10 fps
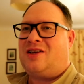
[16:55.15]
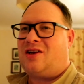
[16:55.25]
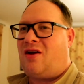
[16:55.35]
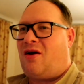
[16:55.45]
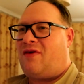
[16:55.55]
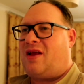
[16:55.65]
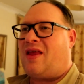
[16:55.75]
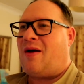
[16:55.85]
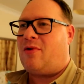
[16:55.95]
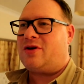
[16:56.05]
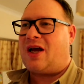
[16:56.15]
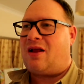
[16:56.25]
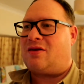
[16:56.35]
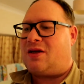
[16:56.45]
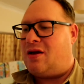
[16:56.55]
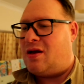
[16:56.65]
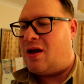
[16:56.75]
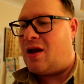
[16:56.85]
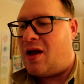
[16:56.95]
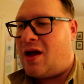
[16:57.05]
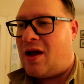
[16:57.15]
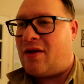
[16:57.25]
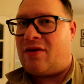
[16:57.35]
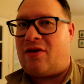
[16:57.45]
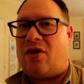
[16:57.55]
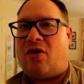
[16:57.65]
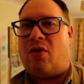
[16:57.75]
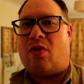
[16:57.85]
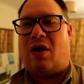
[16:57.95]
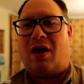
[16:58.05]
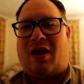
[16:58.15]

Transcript: So not really that much else to do